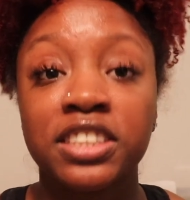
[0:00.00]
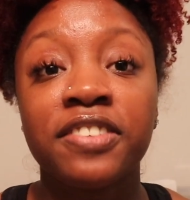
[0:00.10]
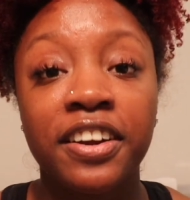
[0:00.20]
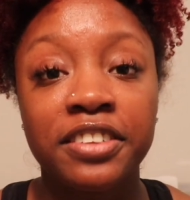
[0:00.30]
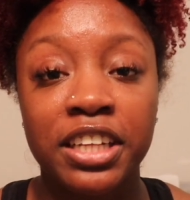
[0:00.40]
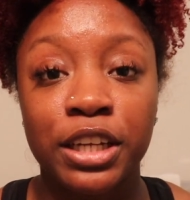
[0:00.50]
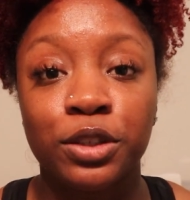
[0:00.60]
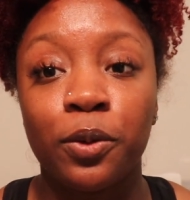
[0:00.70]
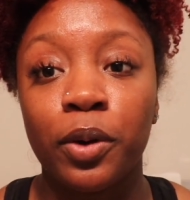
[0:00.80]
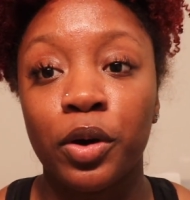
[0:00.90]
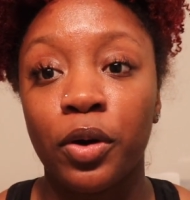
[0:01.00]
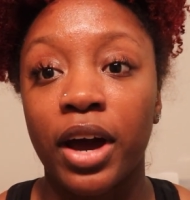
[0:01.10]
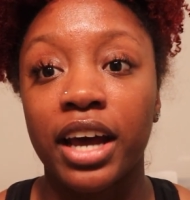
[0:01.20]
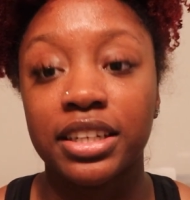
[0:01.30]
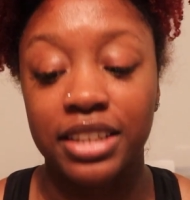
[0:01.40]
of everything that's going on
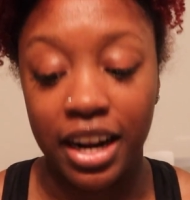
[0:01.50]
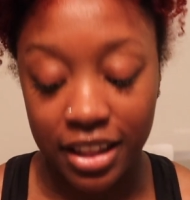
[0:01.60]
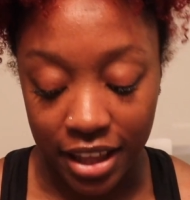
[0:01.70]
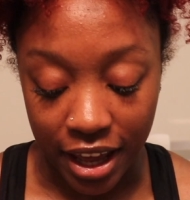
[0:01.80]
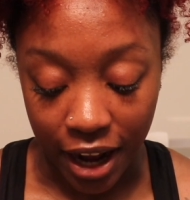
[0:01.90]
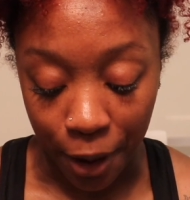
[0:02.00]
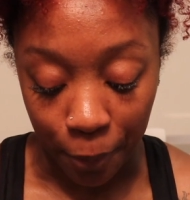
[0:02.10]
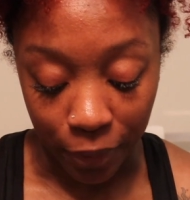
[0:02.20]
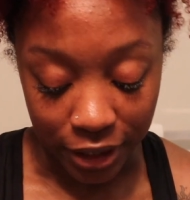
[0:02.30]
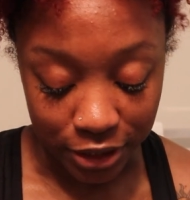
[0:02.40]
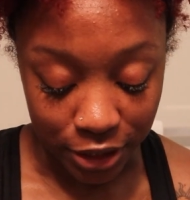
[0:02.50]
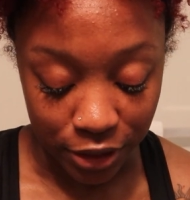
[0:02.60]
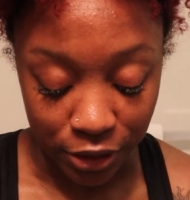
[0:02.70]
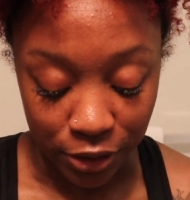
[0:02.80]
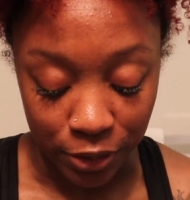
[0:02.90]
I decided that I wanted
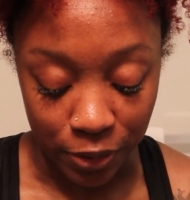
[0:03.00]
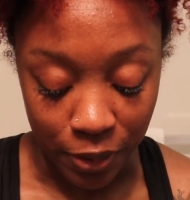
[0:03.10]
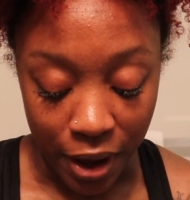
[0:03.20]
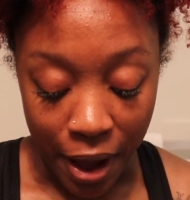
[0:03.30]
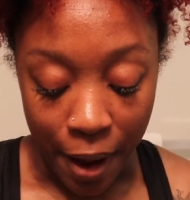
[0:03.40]
to do